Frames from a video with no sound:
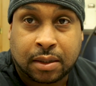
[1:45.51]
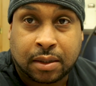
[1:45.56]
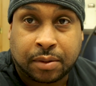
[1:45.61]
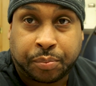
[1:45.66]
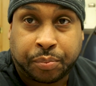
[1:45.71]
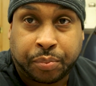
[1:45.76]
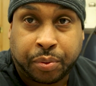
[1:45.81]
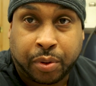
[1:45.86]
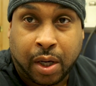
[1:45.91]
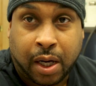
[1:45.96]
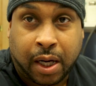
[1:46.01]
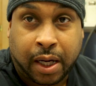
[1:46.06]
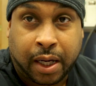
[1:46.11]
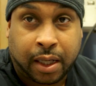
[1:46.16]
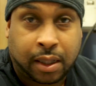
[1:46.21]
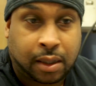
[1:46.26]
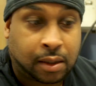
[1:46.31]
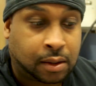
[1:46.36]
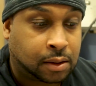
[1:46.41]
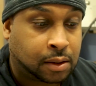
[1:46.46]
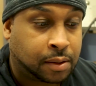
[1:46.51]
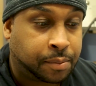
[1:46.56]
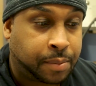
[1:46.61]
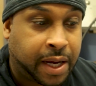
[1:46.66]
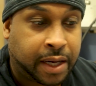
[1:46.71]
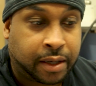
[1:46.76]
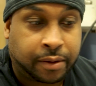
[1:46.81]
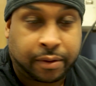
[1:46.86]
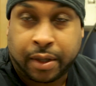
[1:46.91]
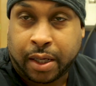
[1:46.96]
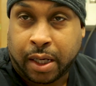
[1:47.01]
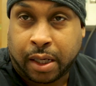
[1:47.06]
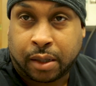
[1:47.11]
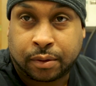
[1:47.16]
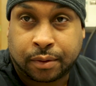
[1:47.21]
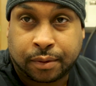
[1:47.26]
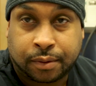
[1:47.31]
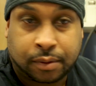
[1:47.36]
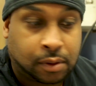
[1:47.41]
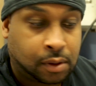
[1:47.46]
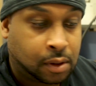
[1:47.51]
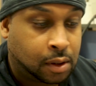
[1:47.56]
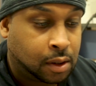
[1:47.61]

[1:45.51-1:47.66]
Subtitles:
to pry the battery out